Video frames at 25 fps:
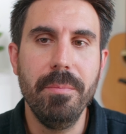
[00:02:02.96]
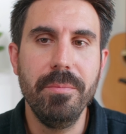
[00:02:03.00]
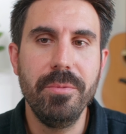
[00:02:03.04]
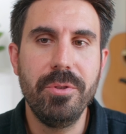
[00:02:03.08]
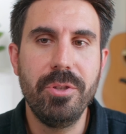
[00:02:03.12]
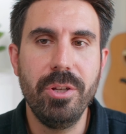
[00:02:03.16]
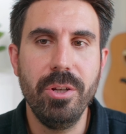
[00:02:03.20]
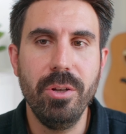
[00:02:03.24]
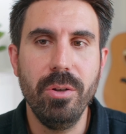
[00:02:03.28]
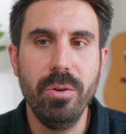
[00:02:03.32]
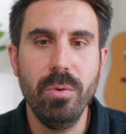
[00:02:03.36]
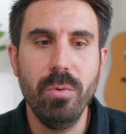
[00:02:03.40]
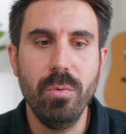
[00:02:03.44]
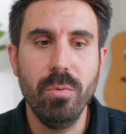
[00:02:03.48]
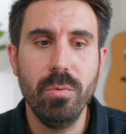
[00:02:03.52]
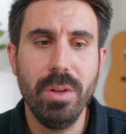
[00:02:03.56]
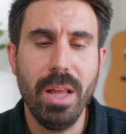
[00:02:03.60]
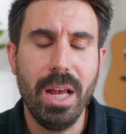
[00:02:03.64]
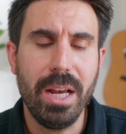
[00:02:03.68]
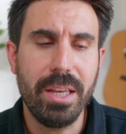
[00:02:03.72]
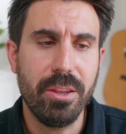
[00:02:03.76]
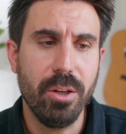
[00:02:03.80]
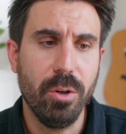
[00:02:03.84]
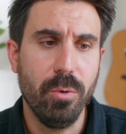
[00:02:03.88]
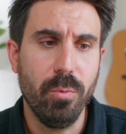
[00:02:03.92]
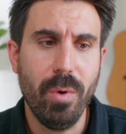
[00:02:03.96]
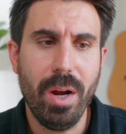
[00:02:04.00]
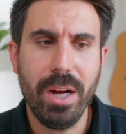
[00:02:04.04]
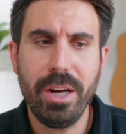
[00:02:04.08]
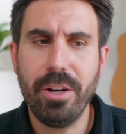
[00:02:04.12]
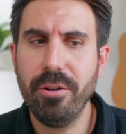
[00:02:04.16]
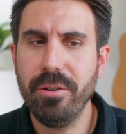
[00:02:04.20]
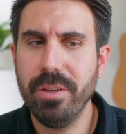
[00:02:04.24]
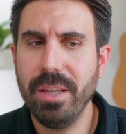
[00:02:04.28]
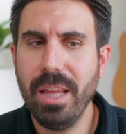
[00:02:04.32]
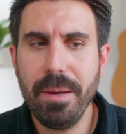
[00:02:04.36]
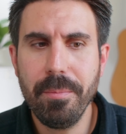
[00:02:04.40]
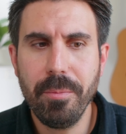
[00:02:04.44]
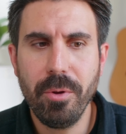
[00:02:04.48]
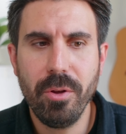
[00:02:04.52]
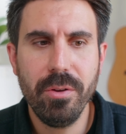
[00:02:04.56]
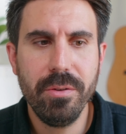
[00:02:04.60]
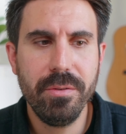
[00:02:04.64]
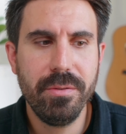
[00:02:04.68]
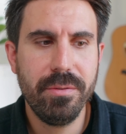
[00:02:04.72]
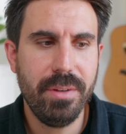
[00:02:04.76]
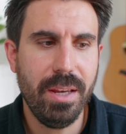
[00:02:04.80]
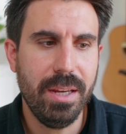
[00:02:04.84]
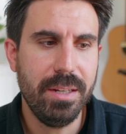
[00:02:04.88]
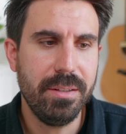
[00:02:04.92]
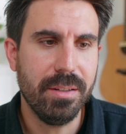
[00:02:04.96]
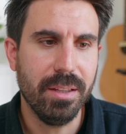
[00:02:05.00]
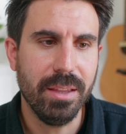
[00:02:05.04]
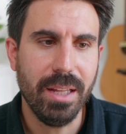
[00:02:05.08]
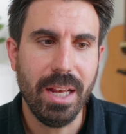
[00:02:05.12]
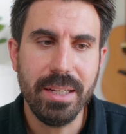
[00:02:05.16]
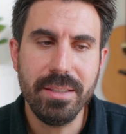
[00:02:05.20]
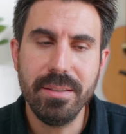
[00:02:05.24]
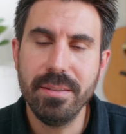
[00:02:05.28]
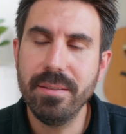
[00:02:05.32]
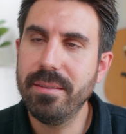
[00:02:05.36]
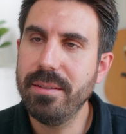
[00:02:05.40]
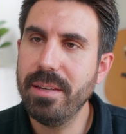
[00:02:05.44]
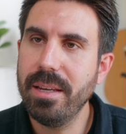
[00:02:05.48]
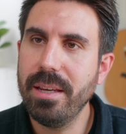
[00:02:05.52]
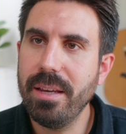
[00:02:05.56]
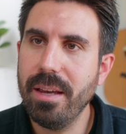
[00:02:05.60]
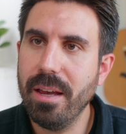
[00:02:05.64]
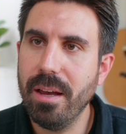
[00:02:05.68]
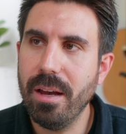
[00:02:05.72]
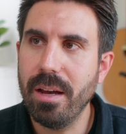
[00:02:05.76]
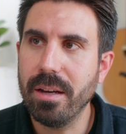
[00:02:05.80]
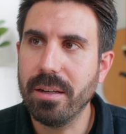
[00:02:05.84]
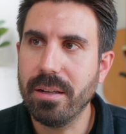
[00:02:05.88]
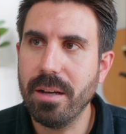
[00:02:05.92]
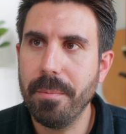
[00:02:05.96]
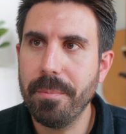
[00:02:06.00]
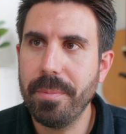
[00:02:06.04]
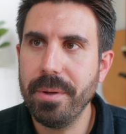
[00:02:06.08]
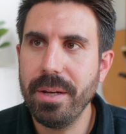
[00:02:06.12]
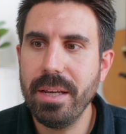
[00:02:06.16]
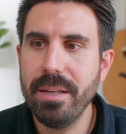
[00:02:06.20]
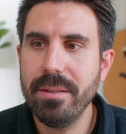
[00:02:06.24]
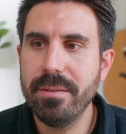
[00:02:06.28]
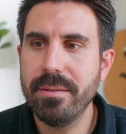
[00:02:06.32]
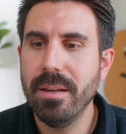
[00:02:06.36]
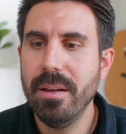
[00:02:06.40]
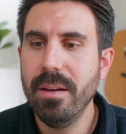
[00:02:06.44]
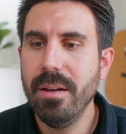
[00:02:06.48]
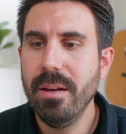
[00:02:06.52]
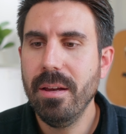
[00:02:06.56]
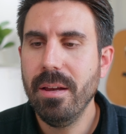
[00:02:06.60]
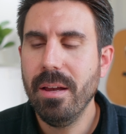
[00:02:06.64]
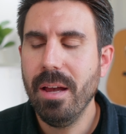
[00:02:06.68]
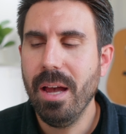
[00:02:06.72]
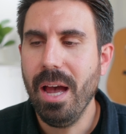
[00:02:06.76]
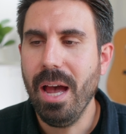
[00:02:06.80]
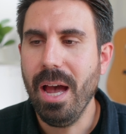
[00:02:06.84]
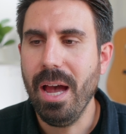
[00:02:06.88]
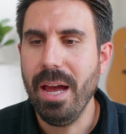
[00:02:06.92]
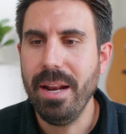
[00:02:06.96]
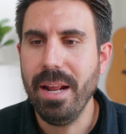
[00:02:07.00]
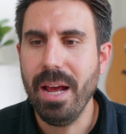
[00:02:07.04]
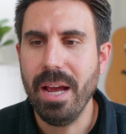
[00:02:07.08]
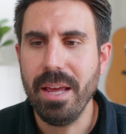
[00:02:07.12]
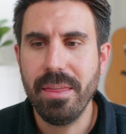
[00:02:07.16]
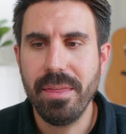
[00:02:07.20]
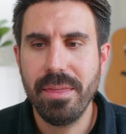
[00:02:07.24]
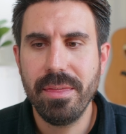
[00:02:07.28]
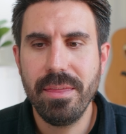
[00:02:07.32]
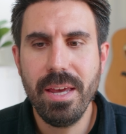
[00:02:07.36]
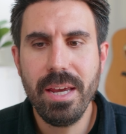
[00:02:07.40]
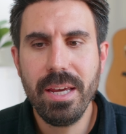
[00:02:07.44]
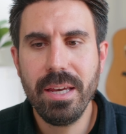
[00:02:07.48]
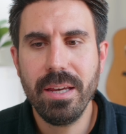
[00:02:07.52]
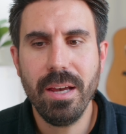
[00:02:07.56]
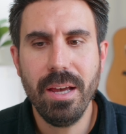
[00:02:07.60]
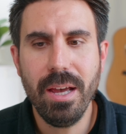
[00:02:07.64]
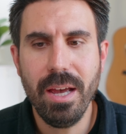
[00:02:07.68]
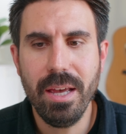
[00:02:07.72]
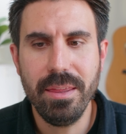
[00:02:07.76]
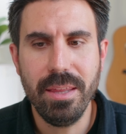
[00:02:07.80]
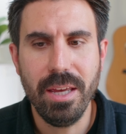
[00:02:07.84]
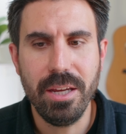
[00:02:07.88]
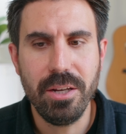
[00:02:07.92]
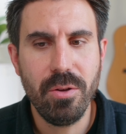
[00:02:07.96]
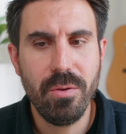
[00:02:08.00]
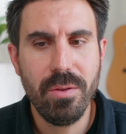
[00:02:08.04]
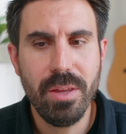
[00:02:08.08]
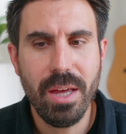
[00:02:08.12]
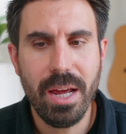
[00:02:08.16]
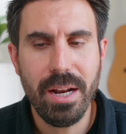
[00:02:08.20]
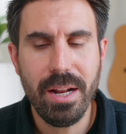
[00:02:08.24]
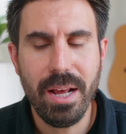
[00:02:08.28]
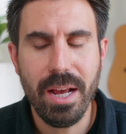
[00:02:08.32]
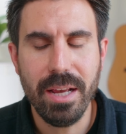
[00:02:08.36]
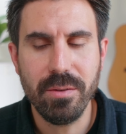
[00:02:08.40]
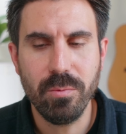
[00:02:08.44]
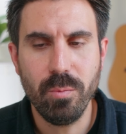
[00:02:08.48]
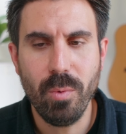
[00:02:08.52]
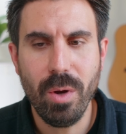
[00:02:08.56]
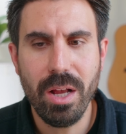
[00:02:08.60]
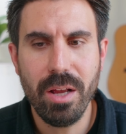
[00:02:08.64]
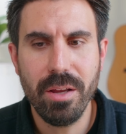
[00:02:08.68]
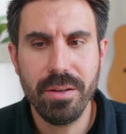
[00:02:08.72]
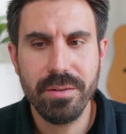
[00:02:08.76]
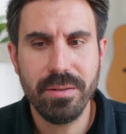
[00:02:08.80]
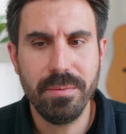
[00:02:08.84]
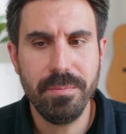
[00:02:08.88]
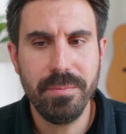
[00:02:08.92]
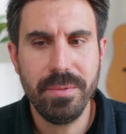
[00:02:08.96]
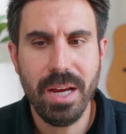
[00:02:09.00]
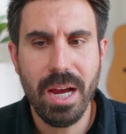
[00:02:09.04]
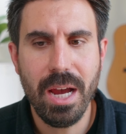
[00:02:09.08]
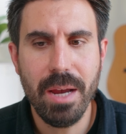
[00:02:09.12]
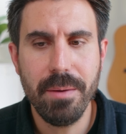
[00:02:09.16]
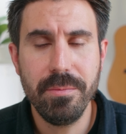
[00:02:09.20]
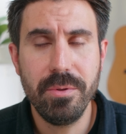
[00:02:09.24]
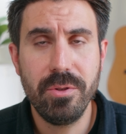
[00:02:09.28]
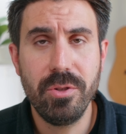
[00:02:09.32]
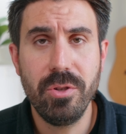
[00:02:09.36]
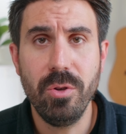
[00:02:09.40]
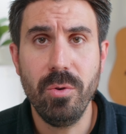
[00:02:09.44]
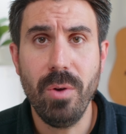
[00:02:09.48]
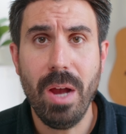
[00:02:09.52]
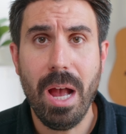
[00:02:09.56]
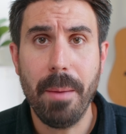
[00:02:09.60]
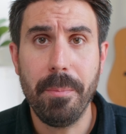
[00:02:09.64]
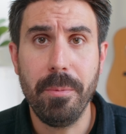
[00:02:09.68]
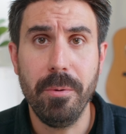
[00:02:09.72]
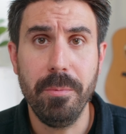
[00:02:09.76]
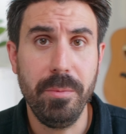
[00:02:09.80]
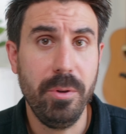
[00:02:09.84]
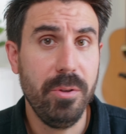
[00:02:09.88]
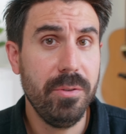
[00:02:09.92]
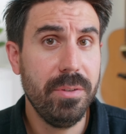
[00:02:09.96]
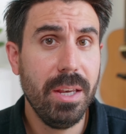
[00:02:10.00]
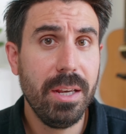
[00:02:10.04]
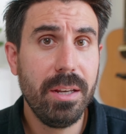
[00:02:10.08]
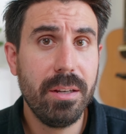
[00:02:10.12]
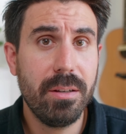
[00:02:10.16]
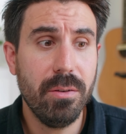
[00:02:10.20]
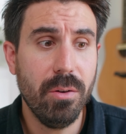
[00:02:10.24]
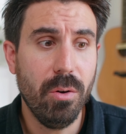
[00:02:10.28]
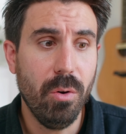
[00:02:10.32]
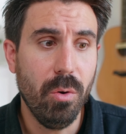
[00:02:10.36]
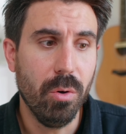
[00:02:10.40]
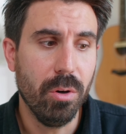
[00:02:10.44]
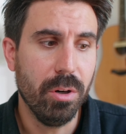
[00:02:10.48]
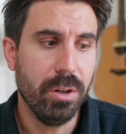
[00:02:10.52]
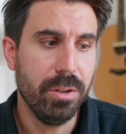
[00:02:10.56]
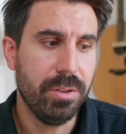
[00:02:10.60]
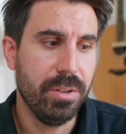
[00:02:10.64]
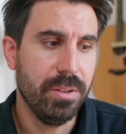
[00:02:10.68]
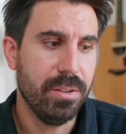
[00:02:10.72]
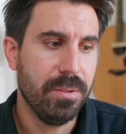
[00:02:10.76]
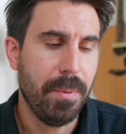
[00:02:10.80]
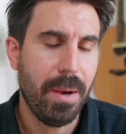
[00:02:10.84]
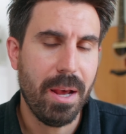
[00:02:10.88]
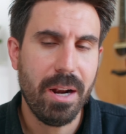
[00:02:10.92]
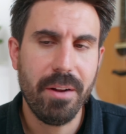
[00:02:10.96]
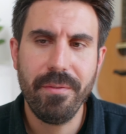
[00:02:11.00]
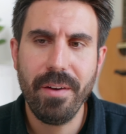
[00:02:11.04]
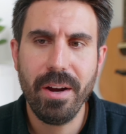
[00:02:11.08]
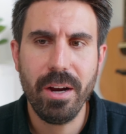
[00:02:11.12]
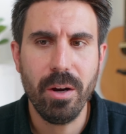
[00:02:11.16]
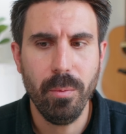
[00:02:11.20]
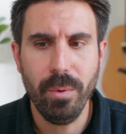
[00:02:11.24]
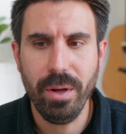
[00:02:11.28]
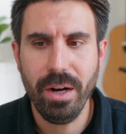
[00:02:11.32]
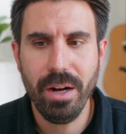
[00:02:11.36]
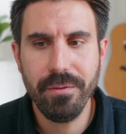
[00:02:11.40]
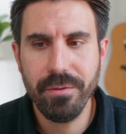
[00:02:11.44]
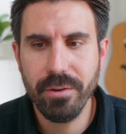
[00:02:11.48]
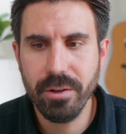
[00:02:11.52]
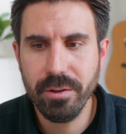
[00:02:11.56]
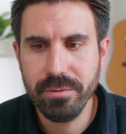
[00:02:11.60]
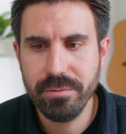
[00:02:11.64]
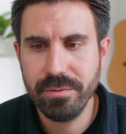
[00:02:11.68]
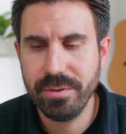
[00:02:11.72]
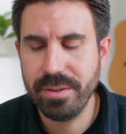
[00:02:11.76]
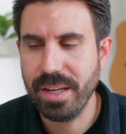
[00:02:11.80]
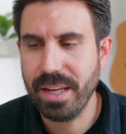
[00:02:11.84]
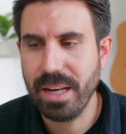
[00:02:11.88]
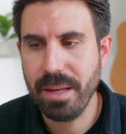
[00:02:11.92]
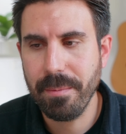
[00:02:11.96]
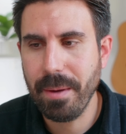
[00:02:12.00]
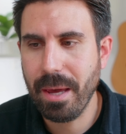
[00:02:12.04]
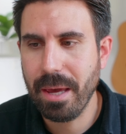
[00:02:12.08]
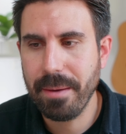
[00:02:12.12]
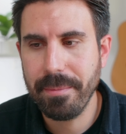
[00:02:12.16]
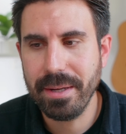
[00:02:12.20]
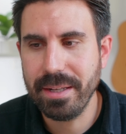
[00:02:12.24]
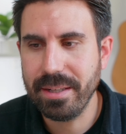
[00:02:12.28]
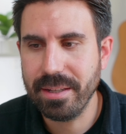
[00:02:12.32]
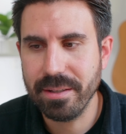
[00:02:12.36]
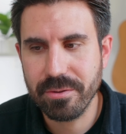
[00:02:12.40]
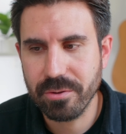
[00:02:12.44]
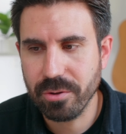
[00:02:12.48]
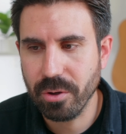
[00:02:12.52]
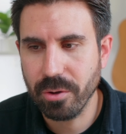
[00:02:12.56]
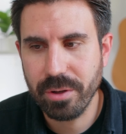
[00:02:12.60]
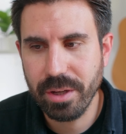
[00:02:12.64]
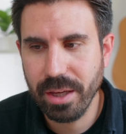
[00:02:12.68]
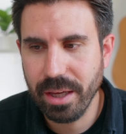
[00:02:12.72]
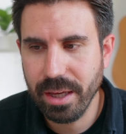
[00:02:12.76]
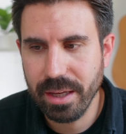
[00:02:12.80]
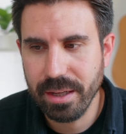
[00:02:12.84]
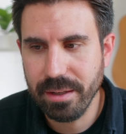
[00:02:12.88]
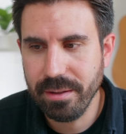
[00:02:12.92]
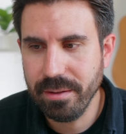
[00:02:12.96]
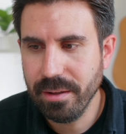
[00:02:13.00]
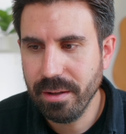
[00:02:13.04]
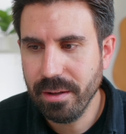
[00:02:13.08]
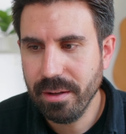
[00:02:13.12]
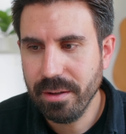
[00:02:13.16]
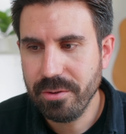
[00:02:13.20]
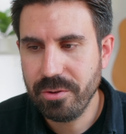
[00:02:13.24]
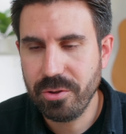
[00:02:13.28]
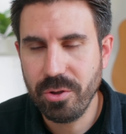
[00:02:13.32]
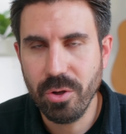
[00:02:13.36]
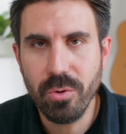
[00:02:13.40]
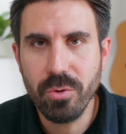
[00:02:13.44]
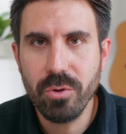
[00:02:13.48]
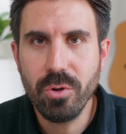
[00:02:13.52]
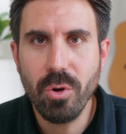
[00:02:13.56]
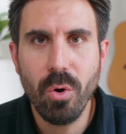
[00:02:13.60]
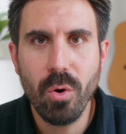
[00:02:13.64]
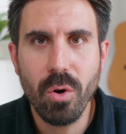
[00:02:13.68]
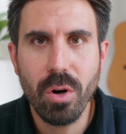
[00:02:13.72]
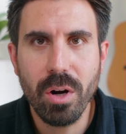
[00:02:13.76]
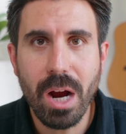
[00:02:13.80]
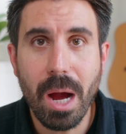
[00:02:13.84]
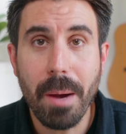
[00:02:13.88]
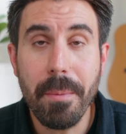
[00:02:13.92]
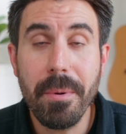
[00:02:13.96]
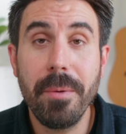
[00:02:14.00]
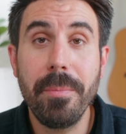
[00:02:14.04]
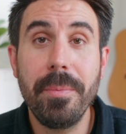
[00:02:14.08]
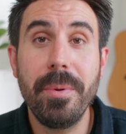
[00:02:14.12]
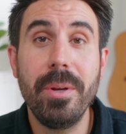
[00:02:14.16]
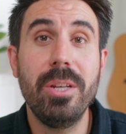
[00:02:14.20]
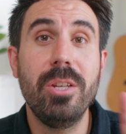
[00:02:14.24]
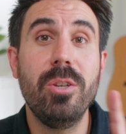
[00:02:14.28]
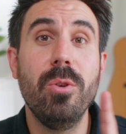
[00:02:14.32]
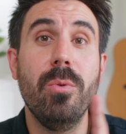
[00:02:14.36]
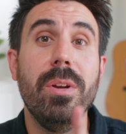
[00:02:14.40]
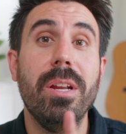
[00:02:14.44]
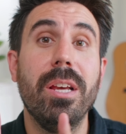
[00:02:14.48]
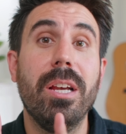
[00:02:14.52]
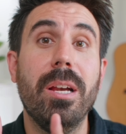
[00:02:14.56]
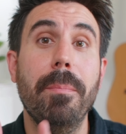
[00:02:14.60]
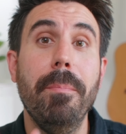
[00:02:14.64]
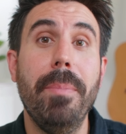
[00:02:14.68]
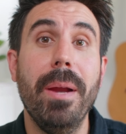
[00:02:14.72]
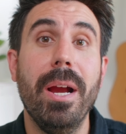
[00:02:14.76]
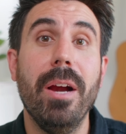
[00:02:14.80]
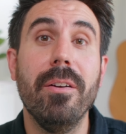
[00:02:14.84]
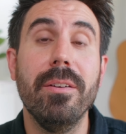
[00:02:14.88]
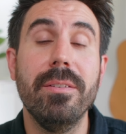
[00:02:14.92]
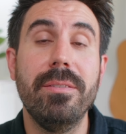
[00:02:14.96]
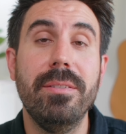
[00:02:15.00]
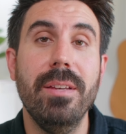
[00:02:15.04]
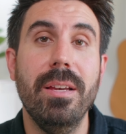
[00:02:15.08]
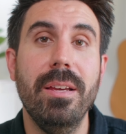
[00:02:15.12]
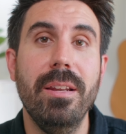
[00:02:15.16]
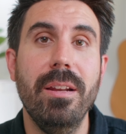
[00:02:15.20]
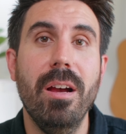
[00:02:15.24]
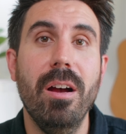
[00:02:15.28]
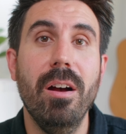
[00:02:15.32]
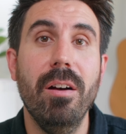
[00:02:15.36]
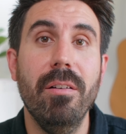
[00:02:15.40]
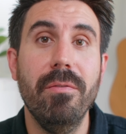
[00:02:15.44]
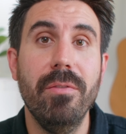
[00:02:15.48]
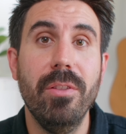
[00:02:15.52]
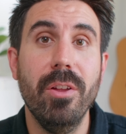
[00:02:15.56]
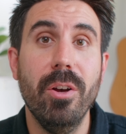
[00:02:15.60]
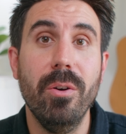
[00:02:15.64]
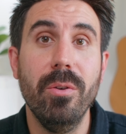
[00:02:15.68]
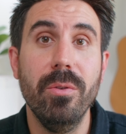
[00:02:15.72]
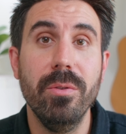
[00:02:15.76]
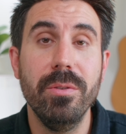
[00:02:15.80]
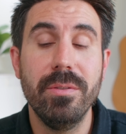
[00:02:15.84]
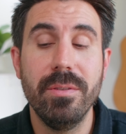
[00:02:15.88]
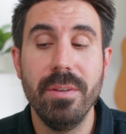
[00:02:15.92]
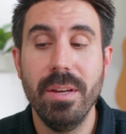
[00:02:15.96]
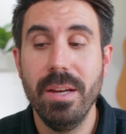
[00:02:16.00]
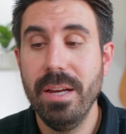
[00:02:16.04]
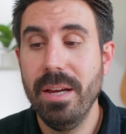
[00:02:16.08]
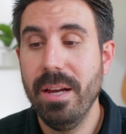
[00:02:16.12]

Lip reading: to like their record labels and to licensing companies. And I think they do that as well sometimes to Apple Music or to Spotify or whatever, CD Baby, DistroKid, TuneCore. I'm gonna be doing a comparison of those